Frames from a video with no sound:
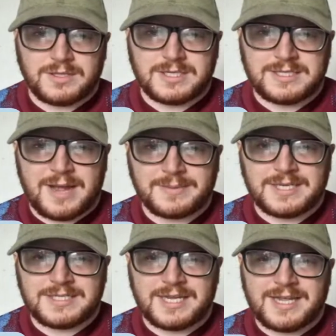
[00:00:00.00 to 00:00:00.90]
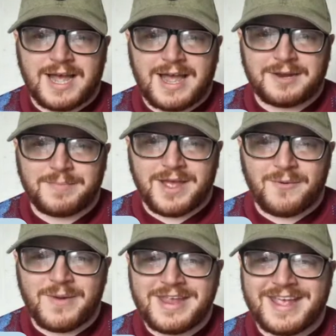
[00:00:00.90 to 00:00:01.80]
Simon says, think I had a
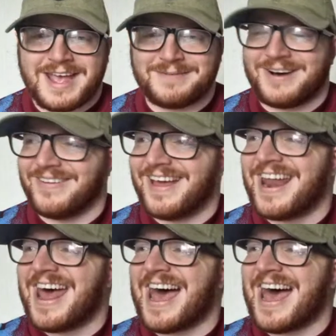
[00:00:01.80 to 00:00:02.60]
weak game out then.